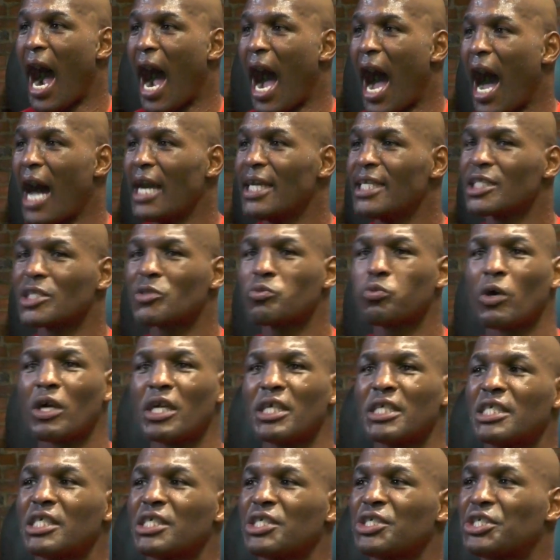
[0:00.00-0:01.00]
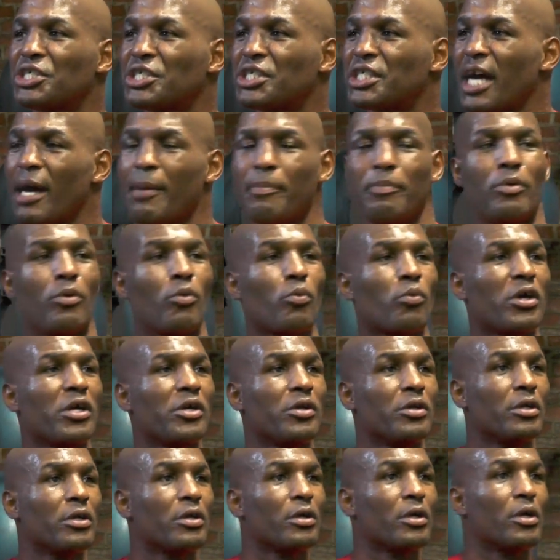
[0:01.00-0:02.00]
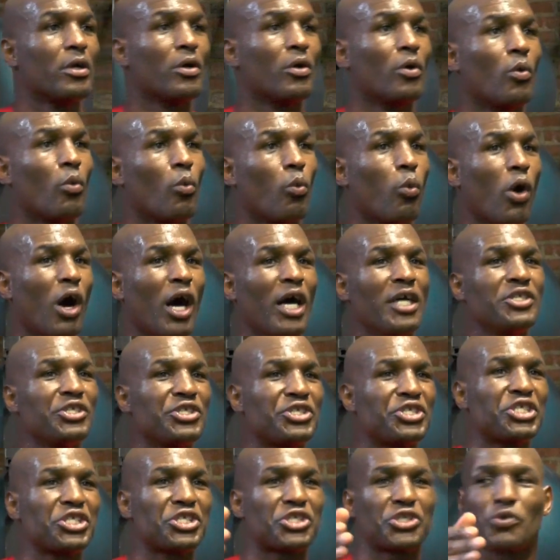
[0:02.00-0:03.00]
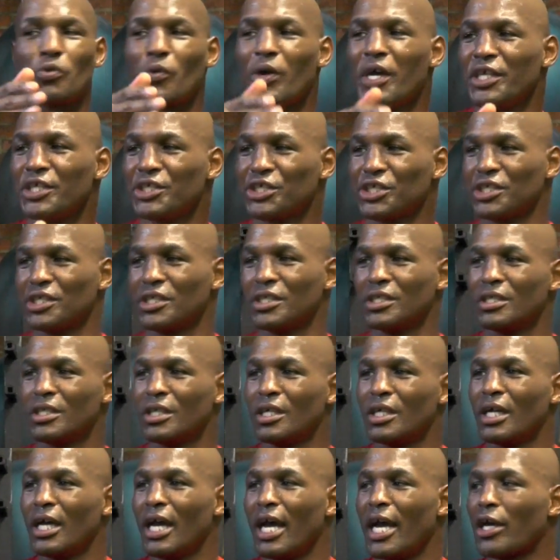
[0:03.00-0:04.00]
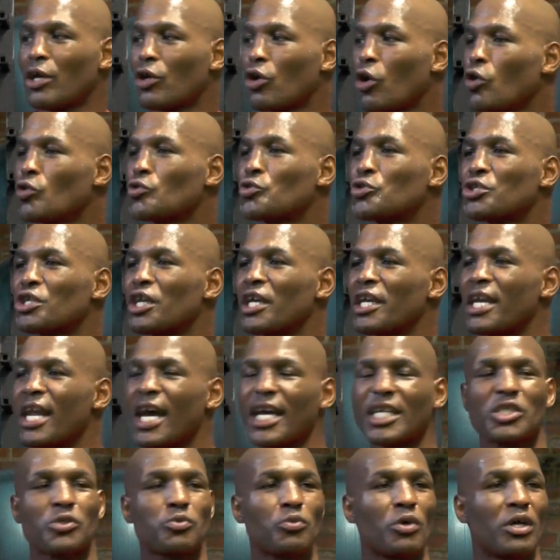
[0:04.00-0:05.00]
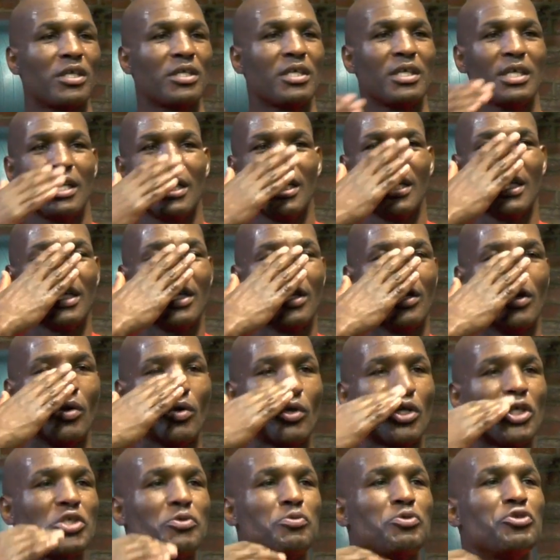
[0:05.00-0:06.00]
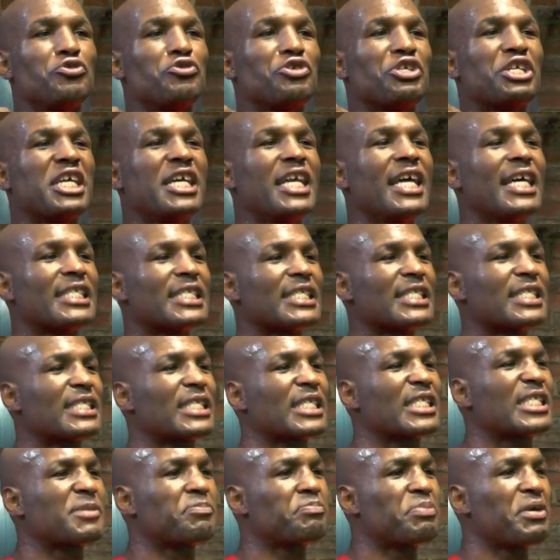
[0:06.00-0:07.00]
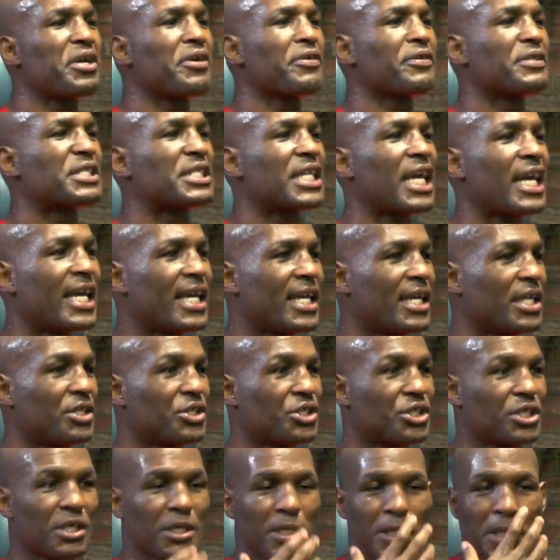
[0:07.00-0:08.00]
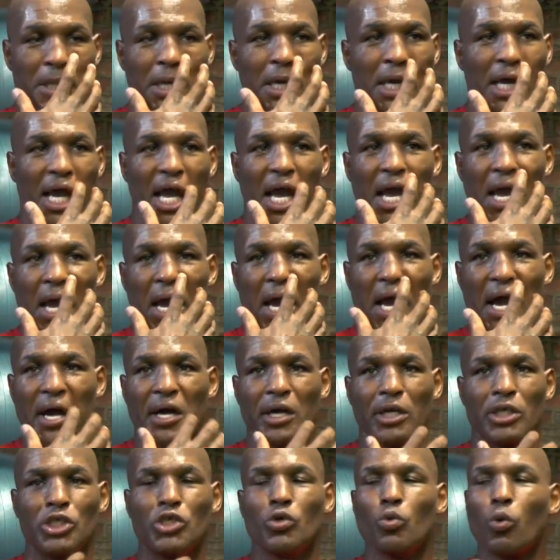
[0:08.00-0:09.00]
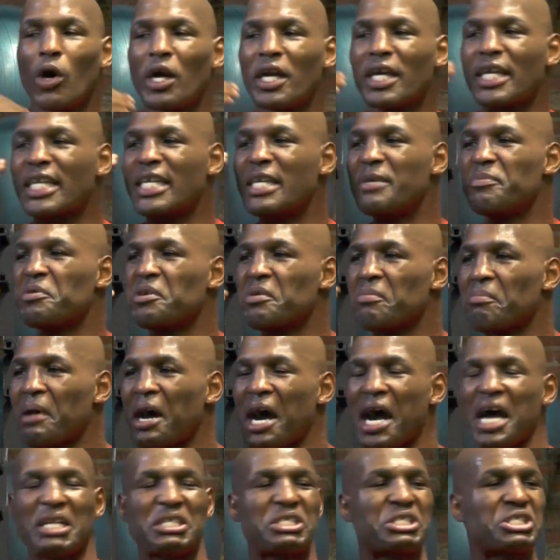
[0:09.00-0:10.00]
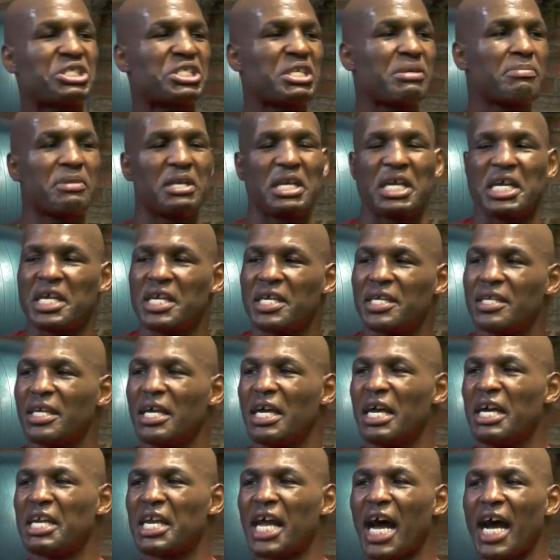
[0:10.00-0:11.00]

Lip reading: I just wanted to step with one situation and go to the next one. Because when you get at this experienced age, you want to keep your mind stimulated and